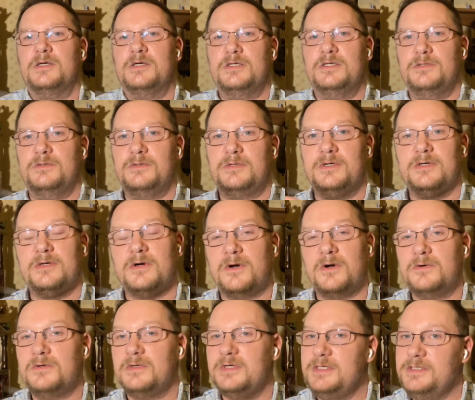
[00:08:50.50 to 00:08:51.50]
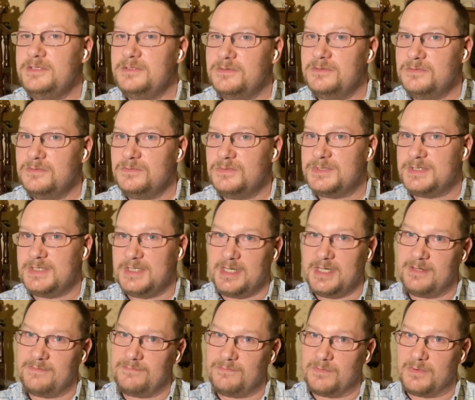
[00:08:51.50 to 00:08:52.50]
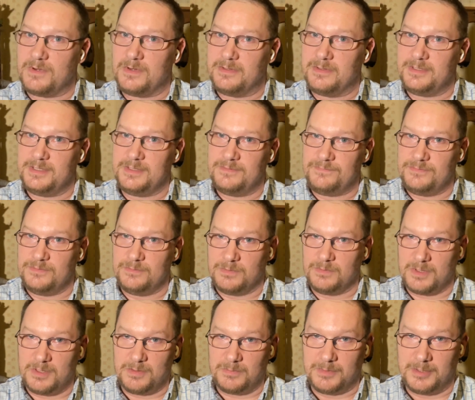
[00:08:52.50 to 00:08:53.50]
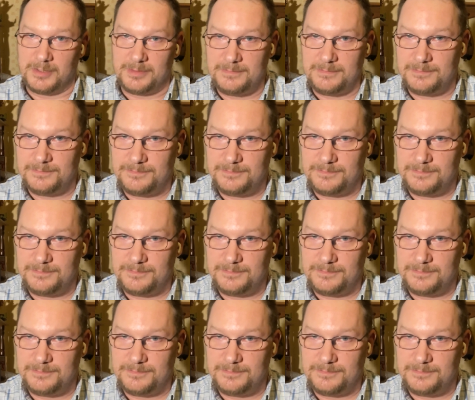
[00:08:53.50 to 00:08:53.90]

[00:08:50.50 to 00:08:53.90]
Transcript: You could only use the F word if you were one.